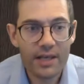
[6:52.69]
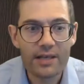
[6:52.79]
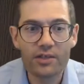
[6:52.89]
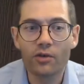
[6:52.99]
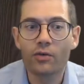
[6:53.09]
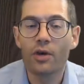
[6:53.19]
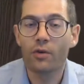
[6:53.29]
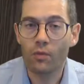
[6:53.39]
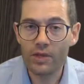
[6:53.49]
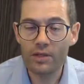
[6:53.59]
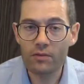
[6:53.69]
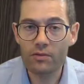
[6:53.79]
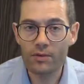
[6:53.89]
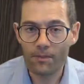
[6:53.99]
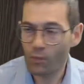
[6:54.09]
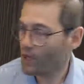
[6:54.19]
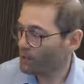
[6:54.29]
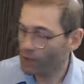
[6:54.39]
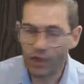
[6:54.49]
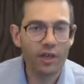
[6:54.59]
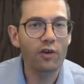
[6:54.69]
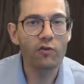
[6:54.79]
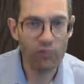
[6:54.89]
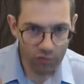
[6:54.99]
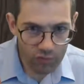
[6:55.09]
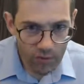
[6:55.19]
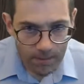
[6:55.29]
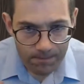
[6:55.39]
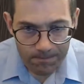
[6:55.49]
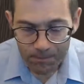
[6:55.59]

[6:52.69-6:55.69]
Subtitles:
So I'm not going to go through them.